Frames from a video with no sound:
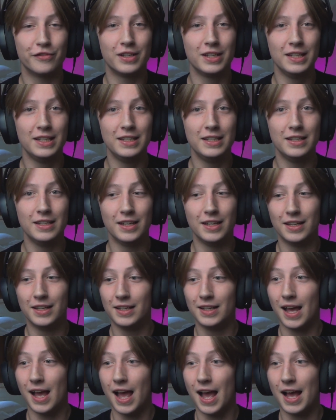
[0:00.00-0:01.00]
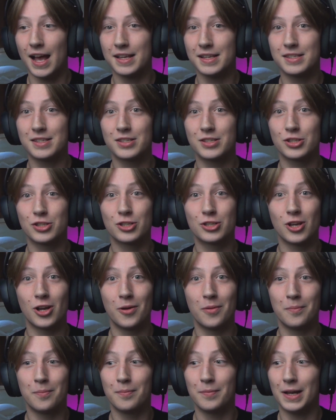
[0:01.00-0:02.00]
He has
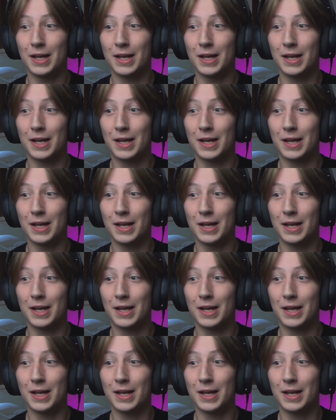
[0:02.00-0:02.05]
some